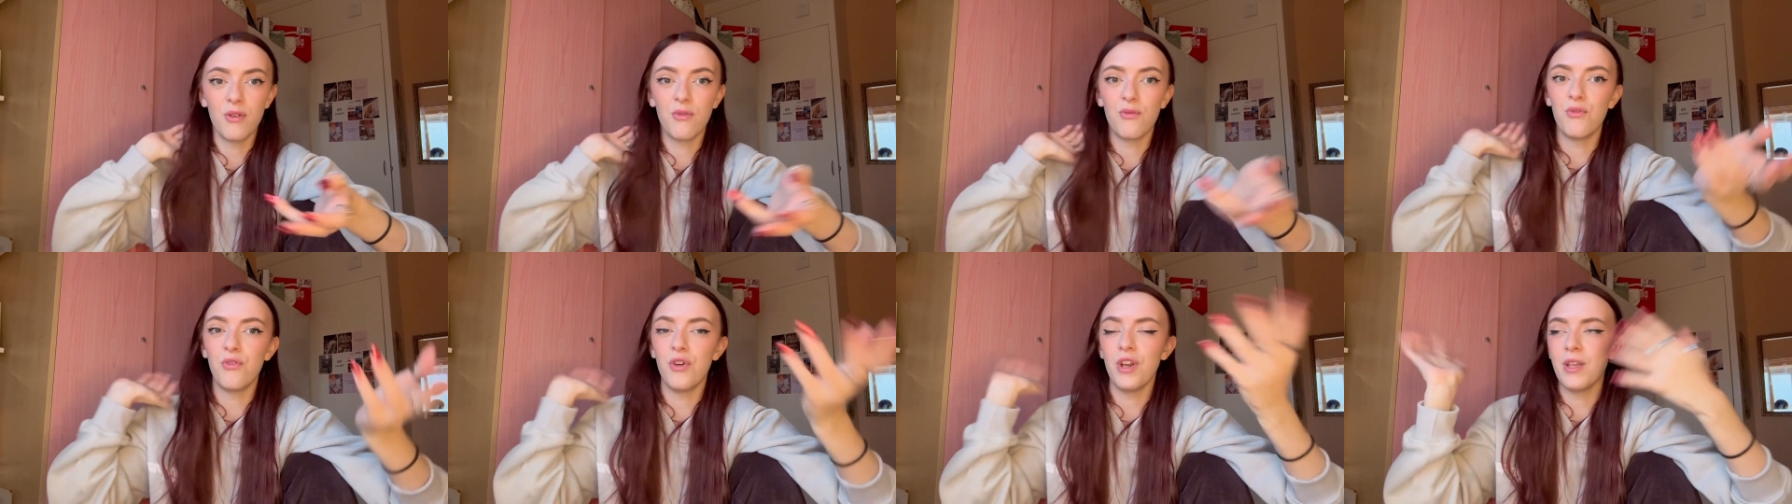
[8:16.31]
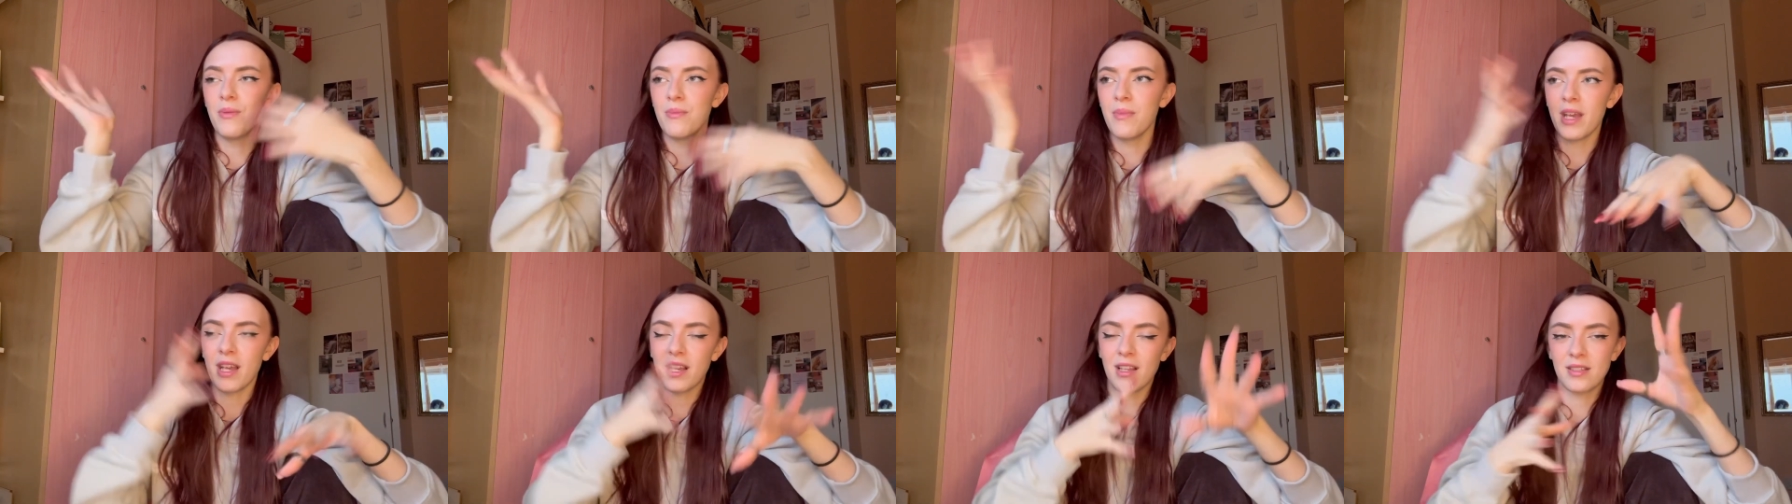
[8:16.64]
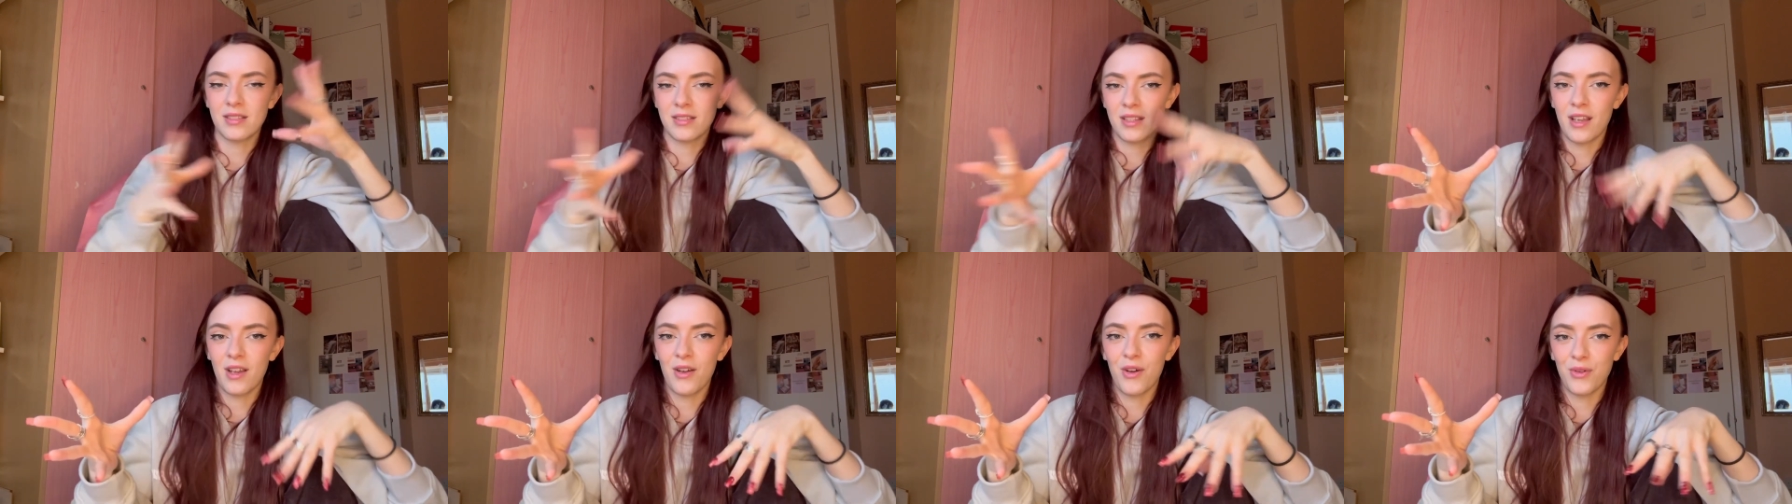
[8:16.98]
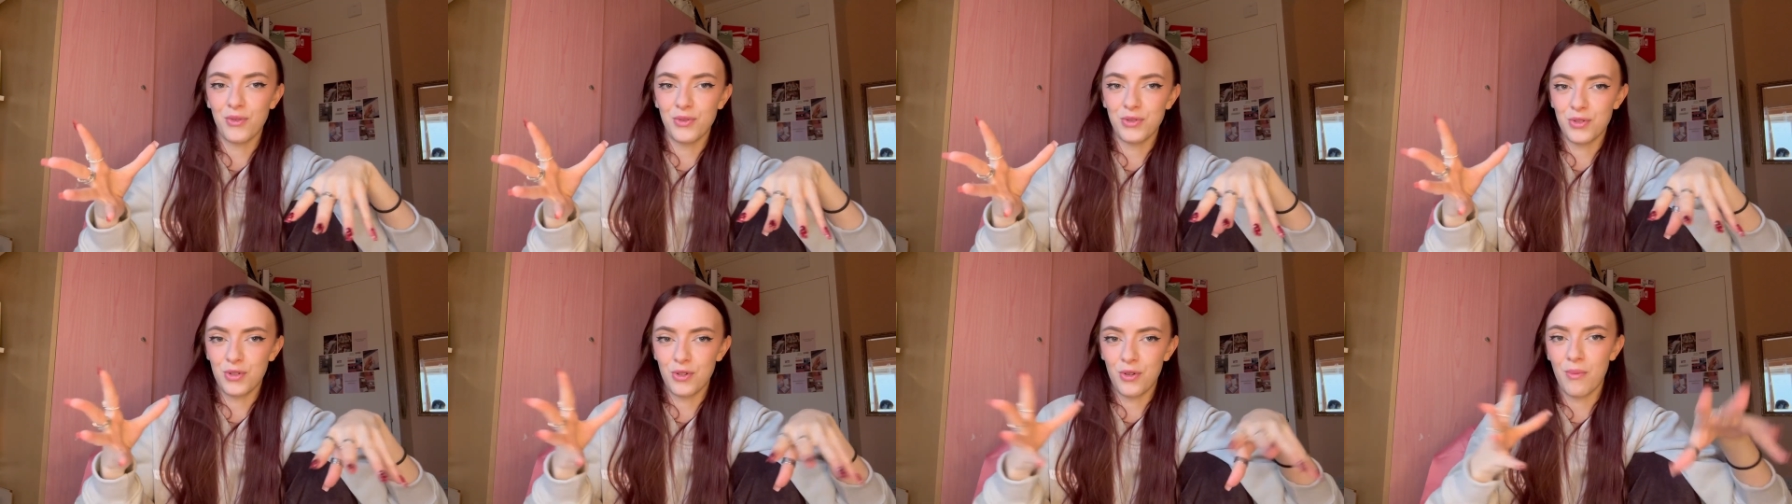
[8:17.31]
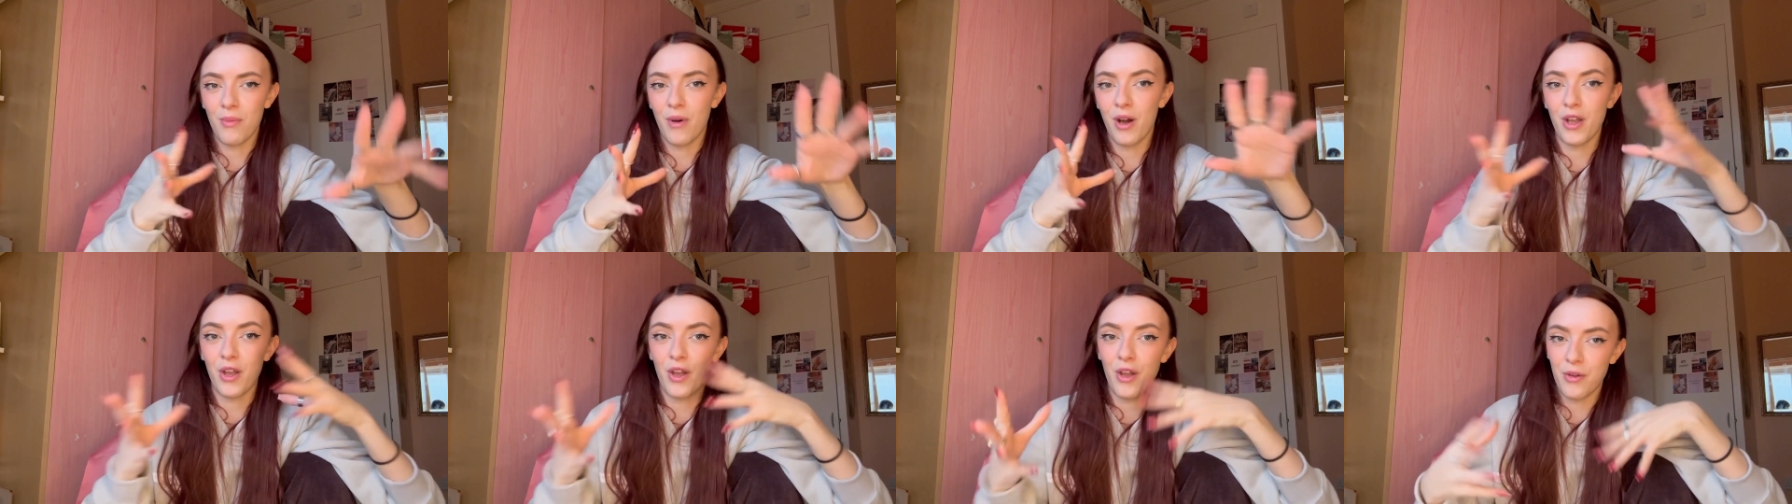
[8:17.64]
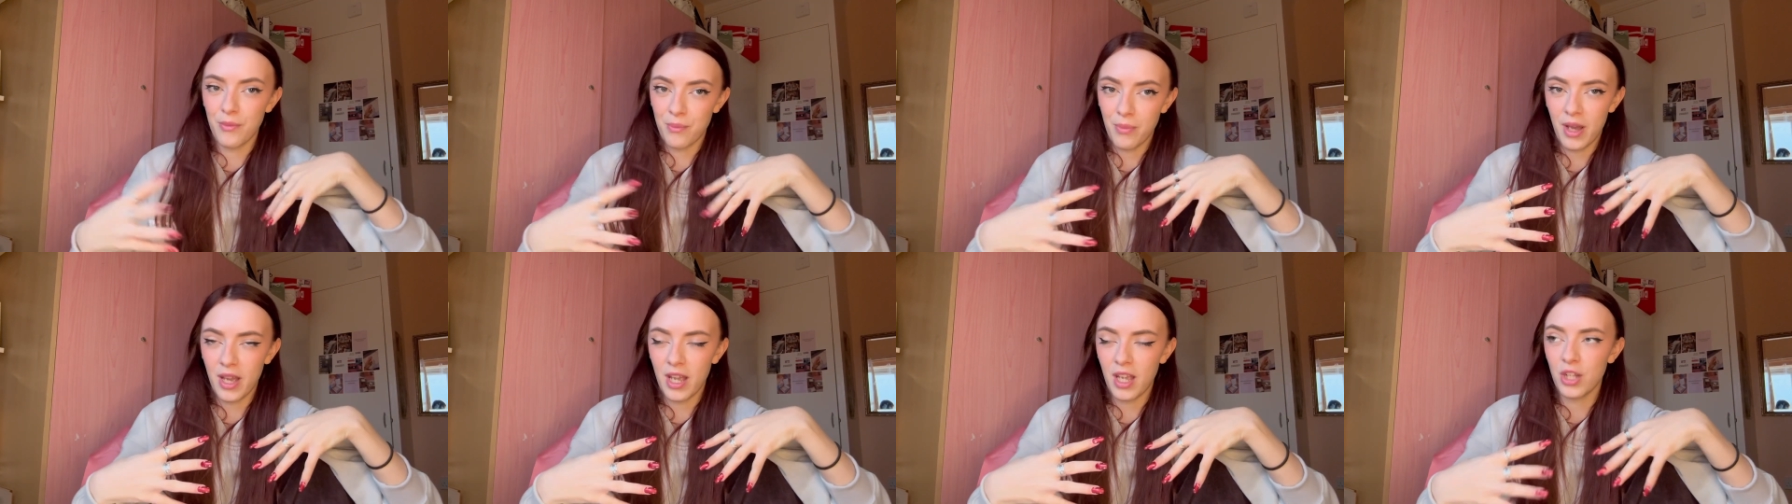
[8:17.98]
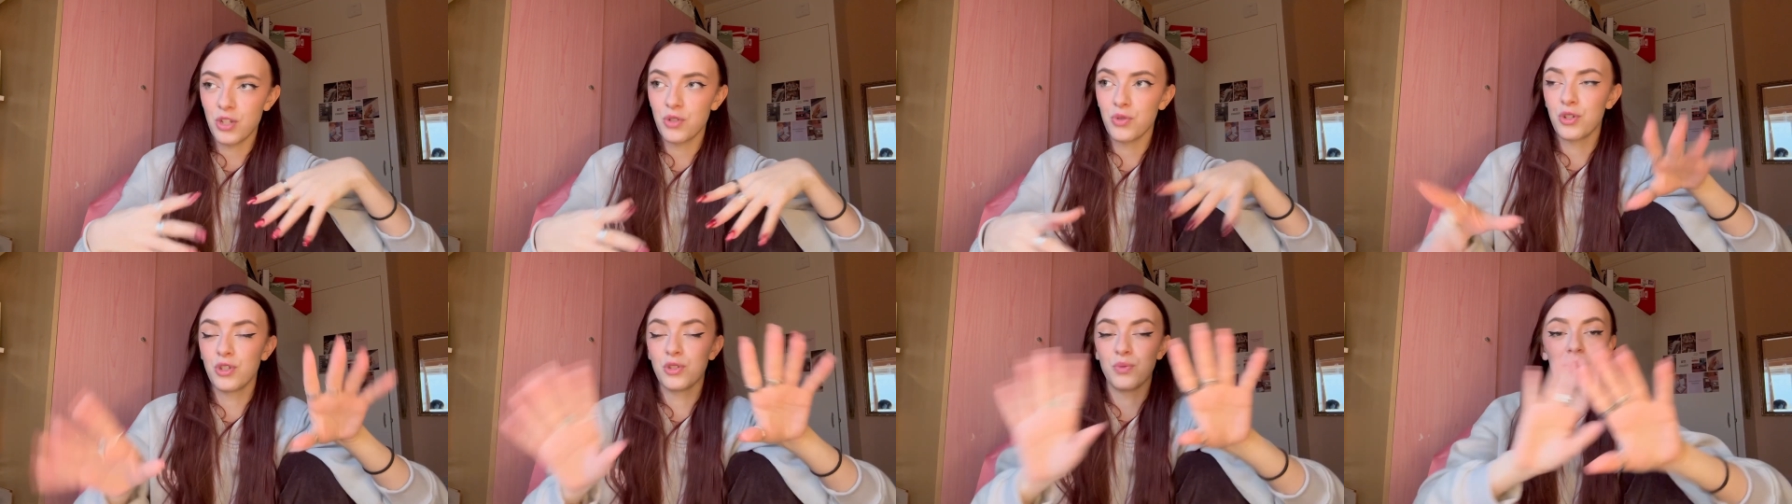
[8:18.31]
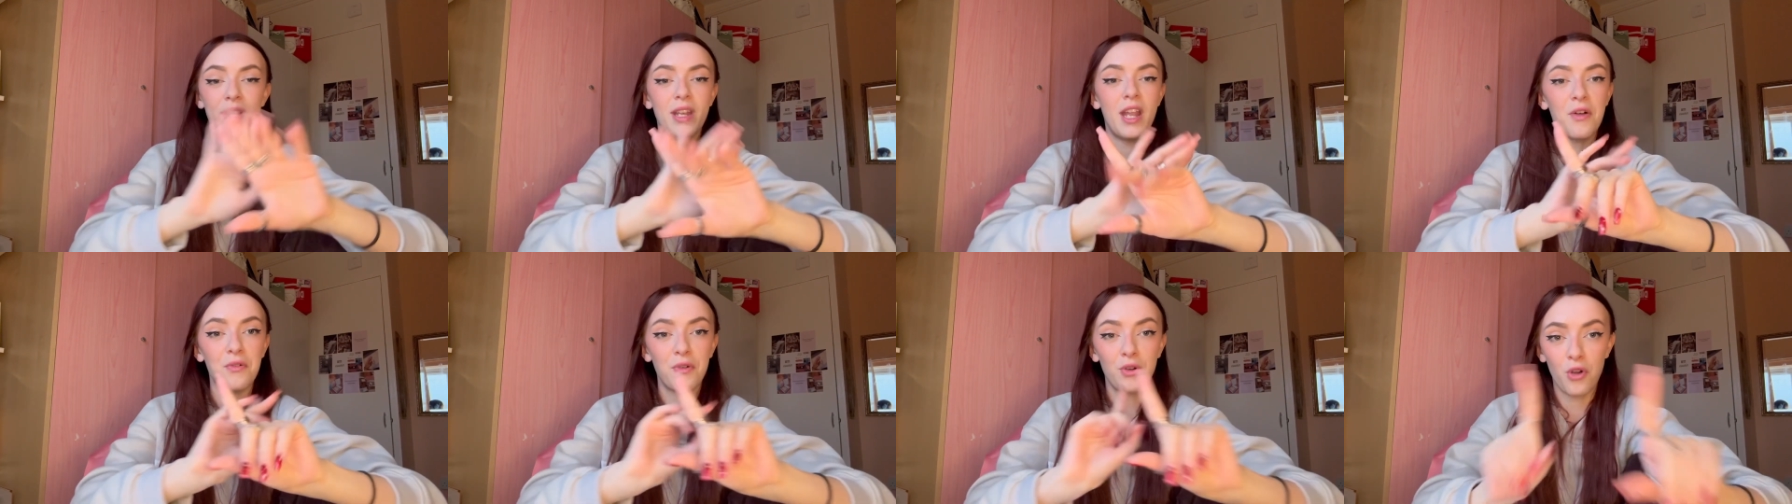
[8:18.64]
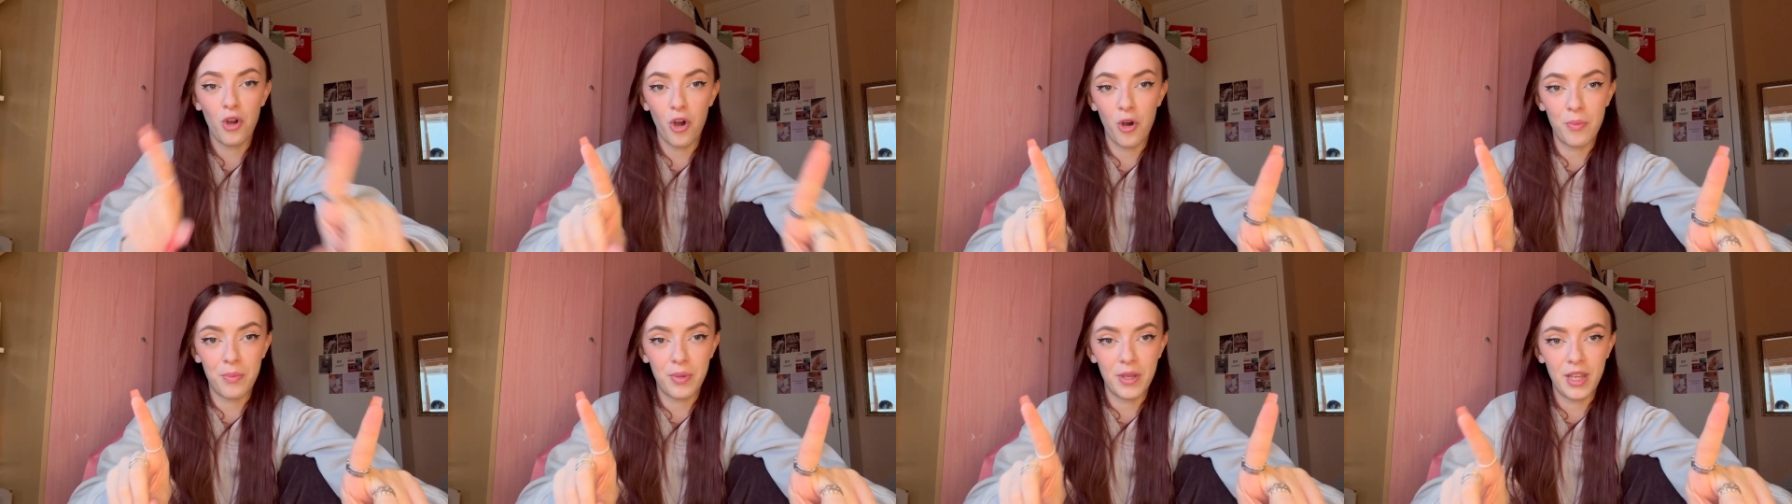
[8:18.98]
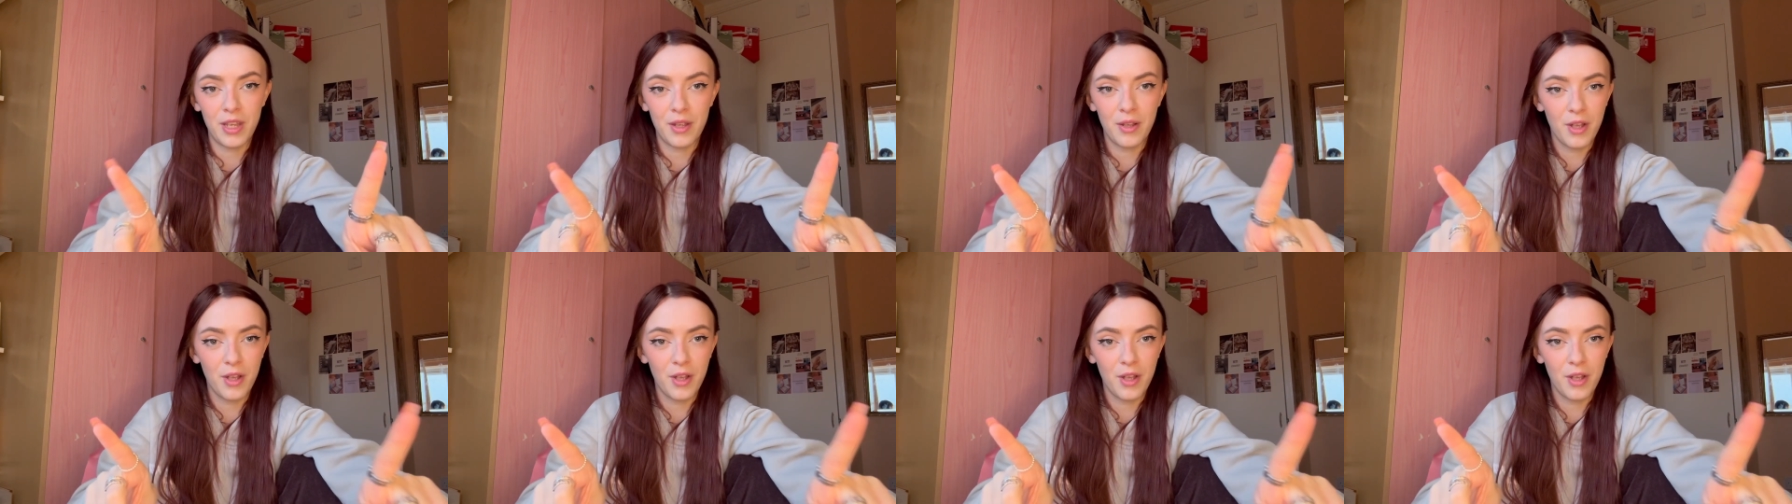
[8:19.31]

remix it onto my own page, because we never copy,